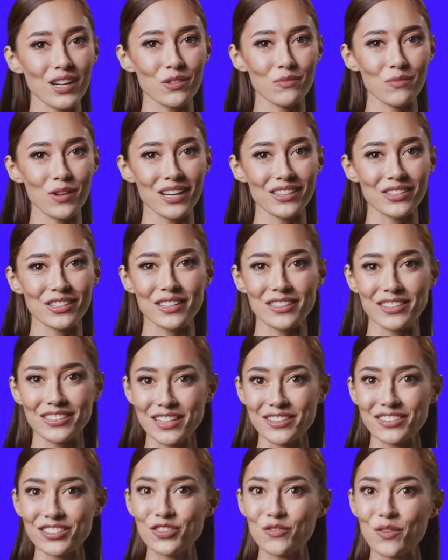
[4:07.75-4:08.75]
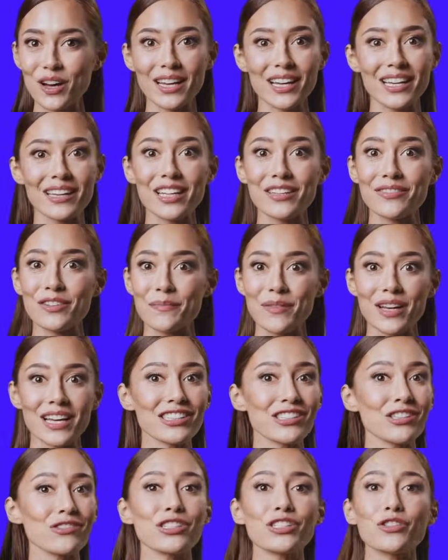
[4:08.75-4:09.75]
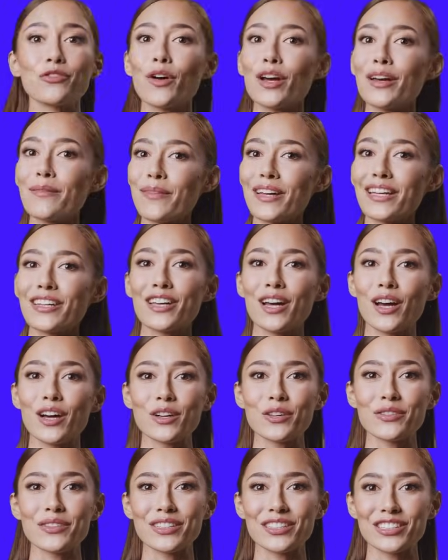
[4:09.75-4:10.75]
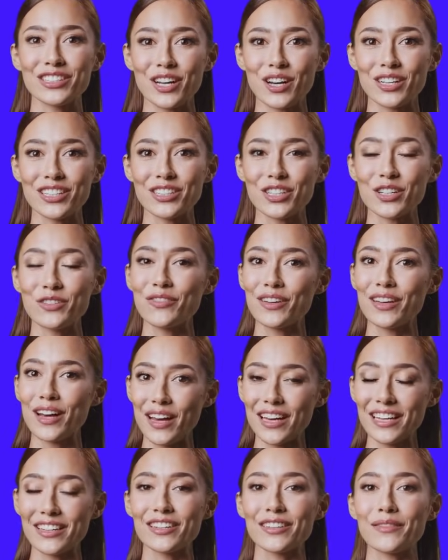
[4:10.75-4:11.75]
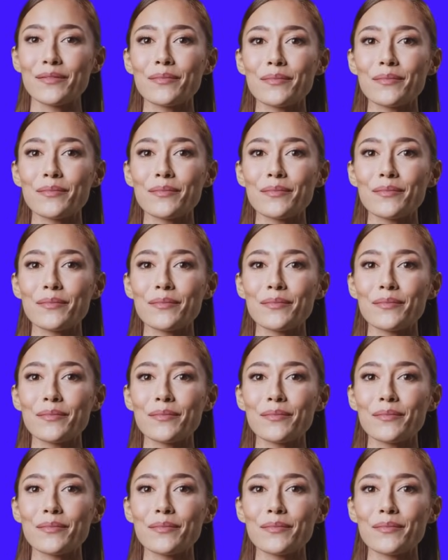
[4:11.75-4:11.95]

redness, and swelling at the base of his right big toe that started overnight.